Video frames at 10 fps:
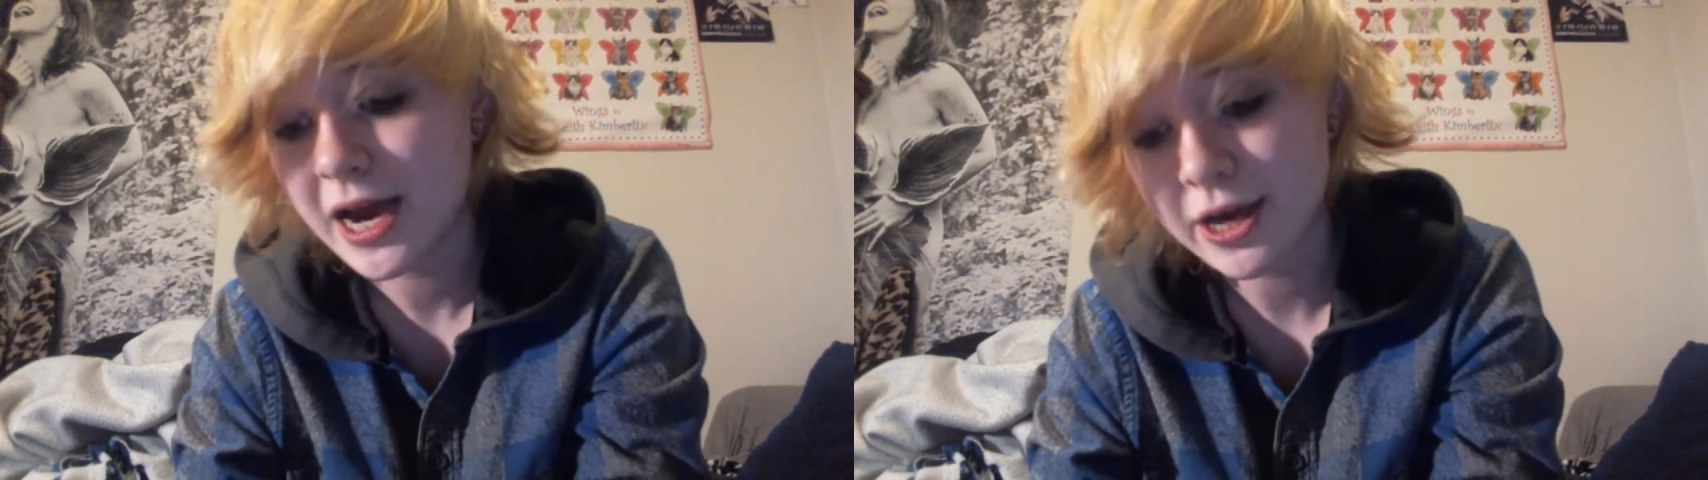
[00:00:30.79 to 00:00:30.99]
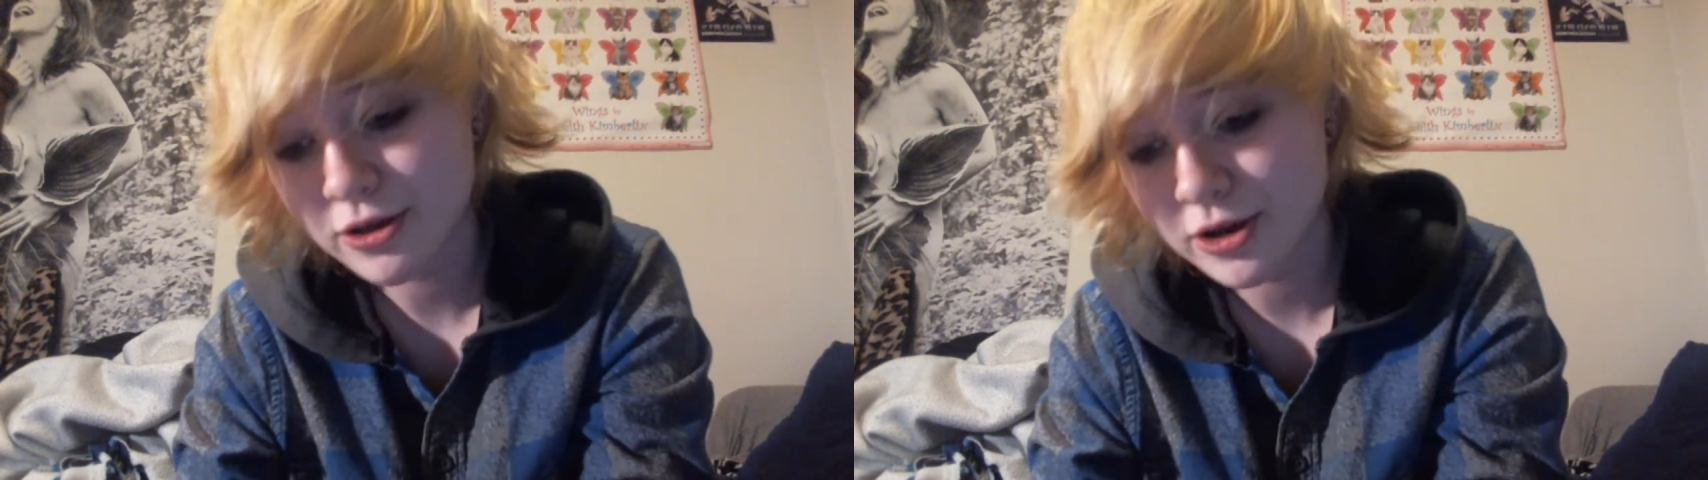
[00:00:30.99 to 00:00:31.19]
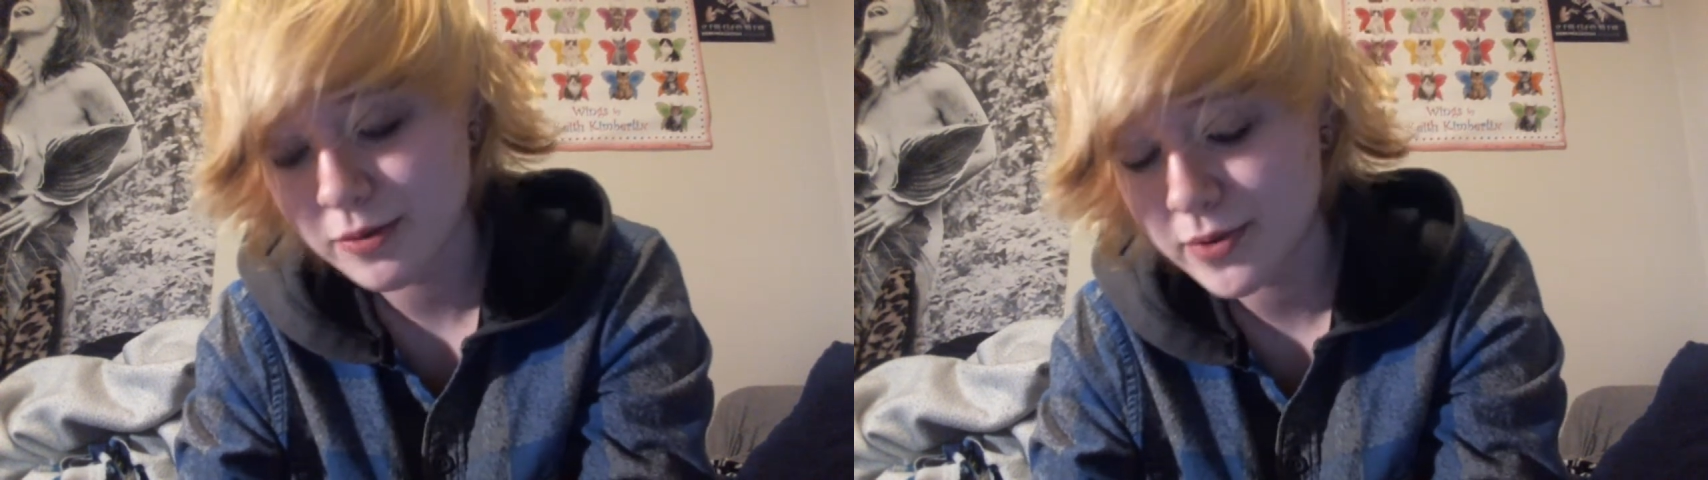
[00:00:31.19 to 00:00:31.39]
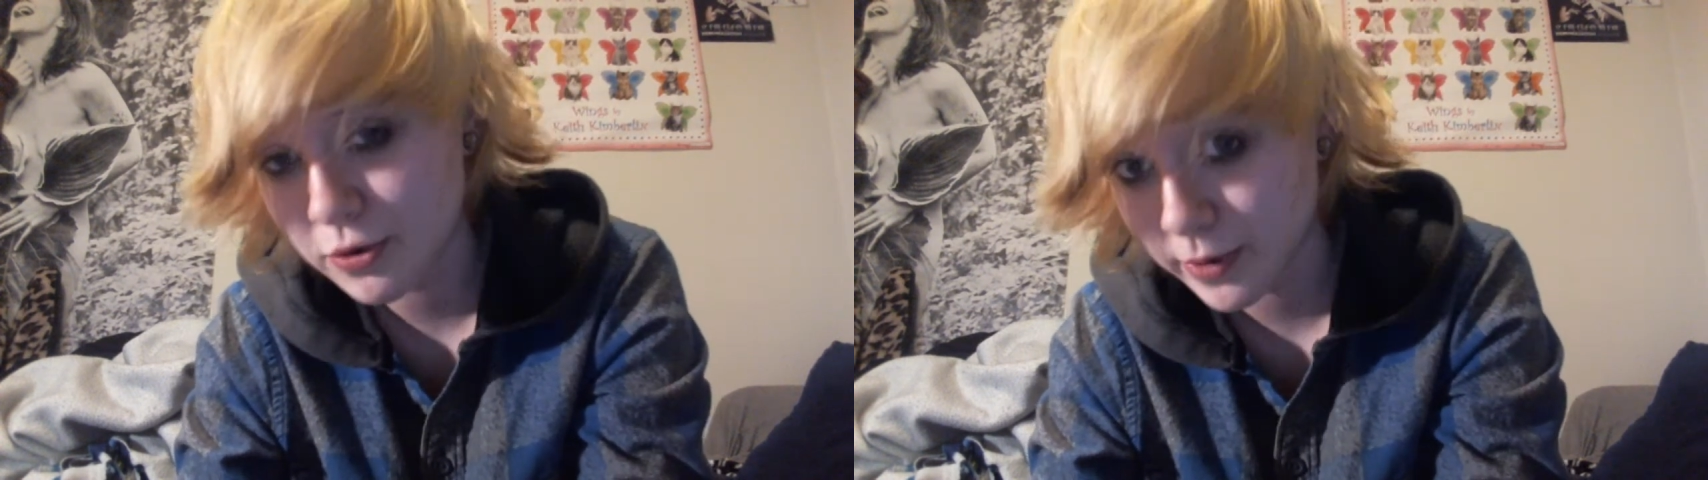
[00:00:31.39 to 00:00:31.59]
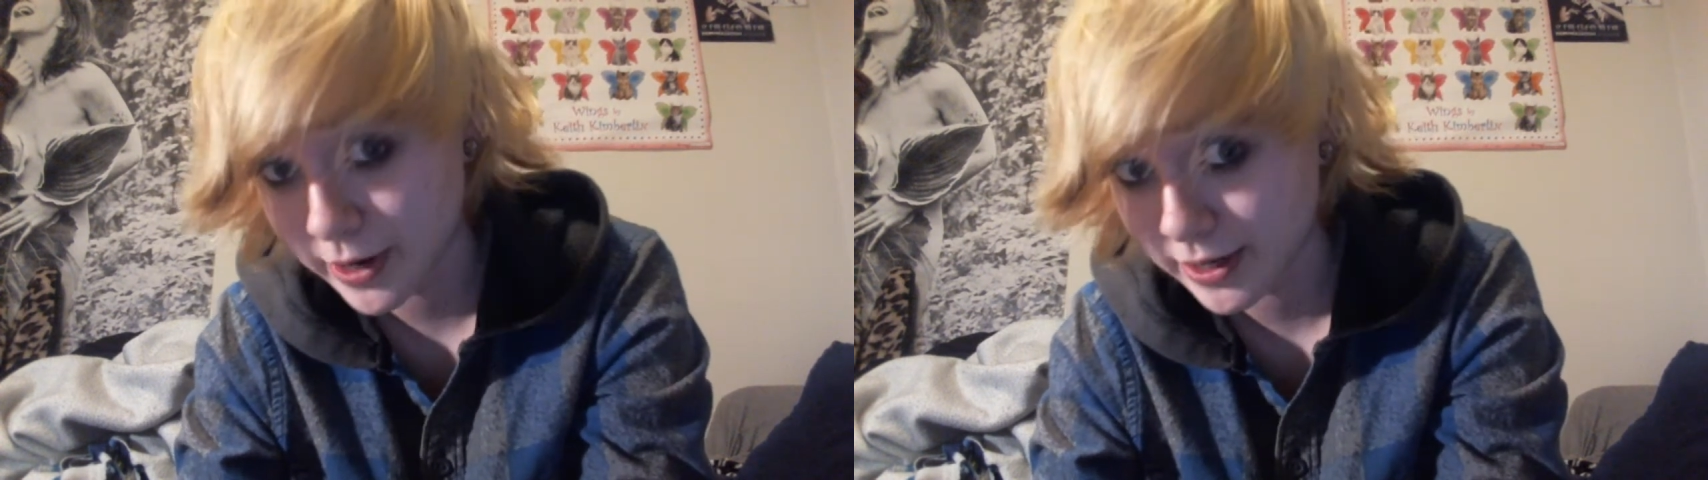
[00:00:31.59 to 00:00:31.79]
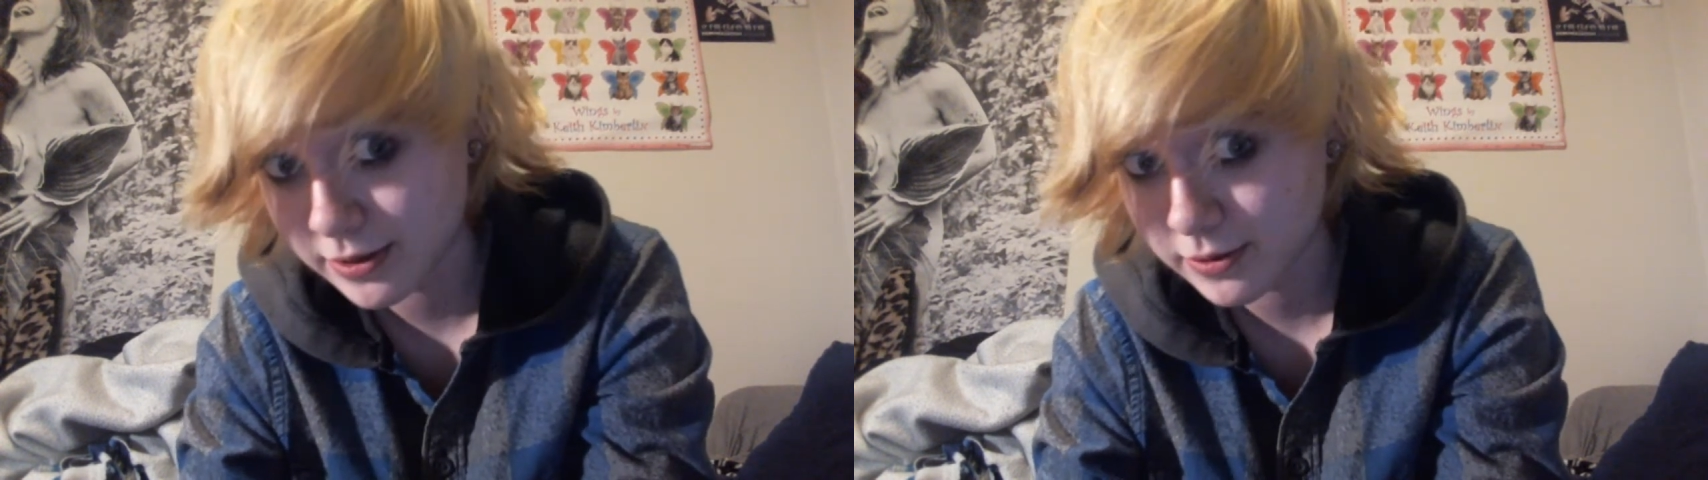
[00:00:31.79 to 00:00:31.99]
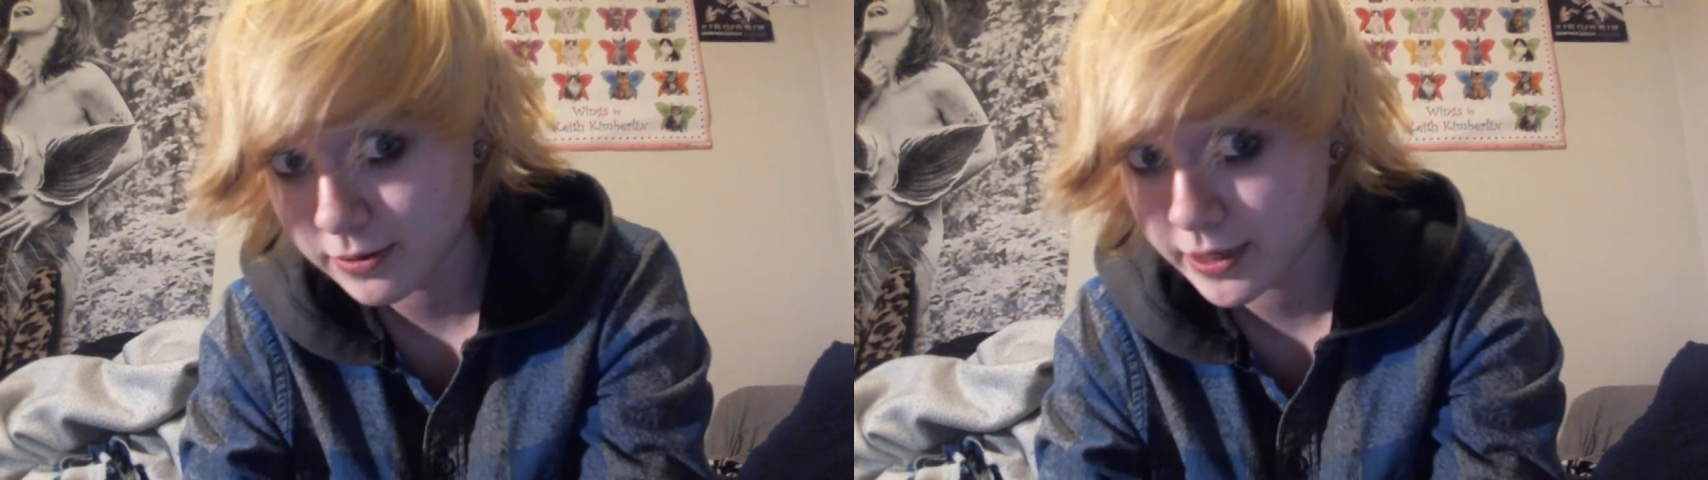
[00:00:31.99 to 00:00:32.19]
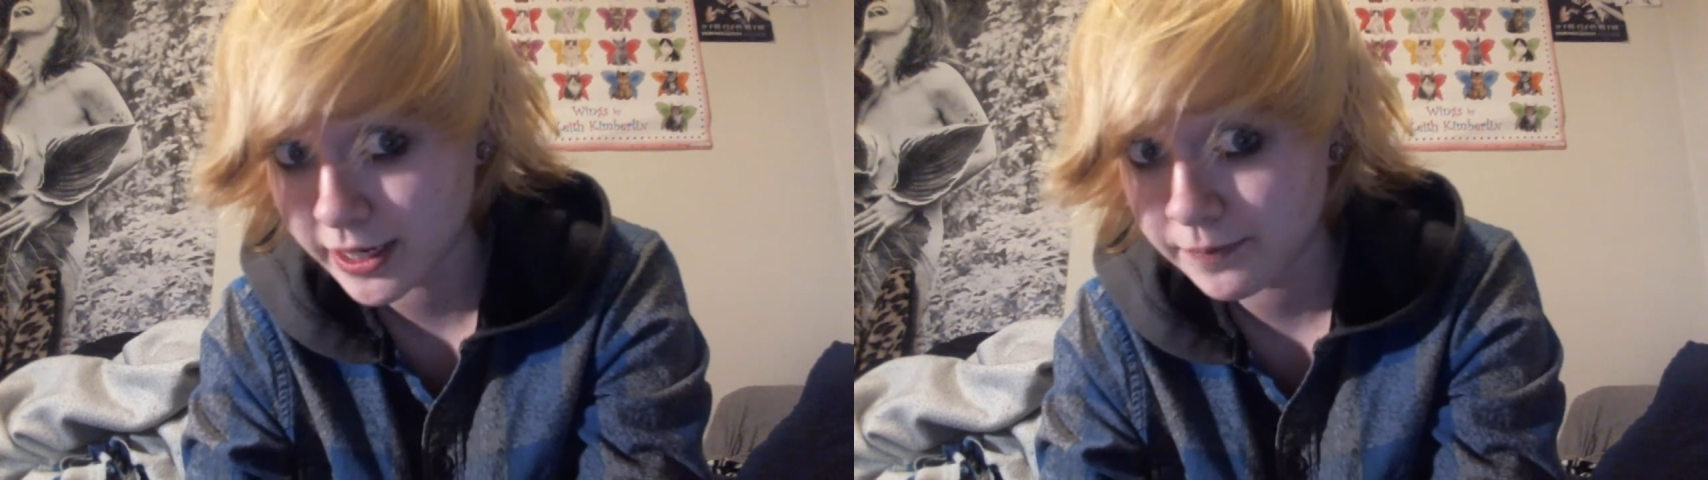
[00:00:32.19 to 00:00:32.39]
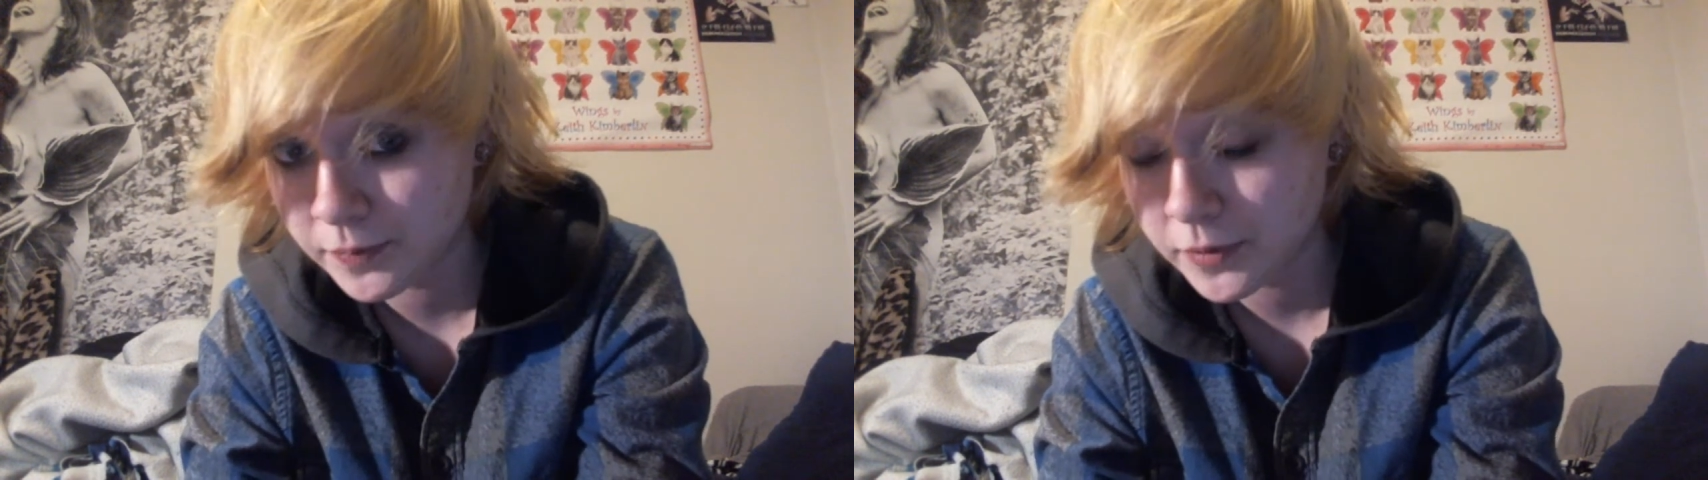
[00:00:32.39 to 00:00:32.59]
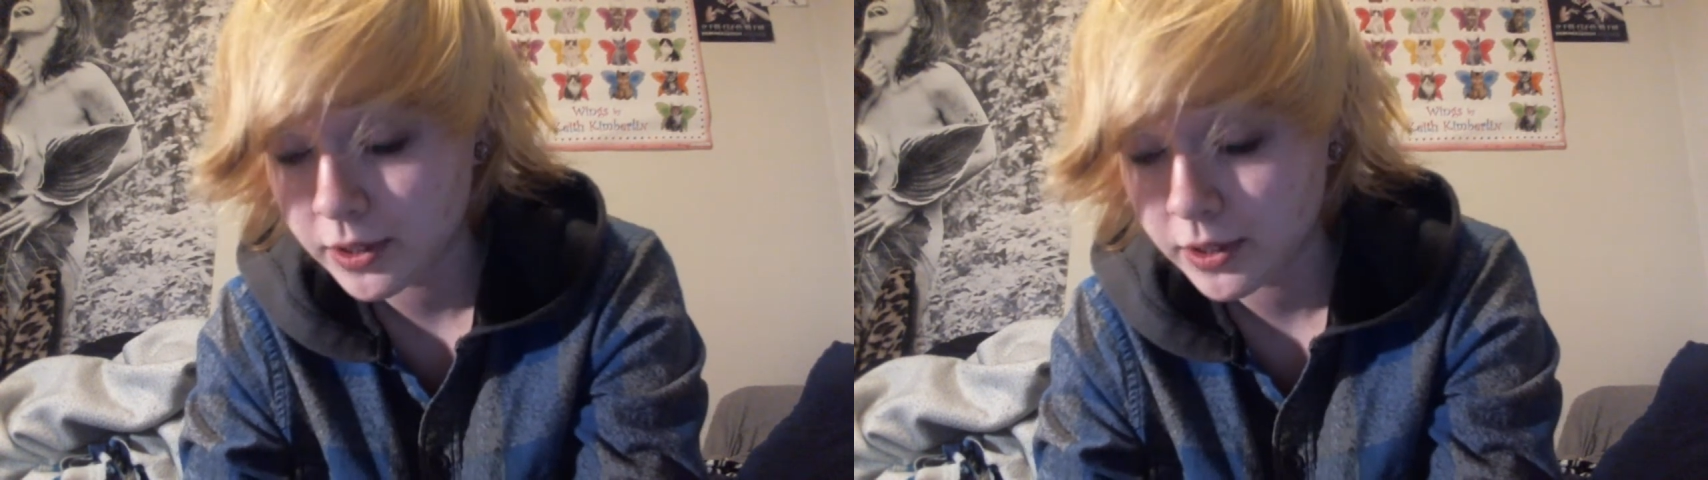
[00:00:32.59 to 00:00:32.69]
I thought it'd be great, okay?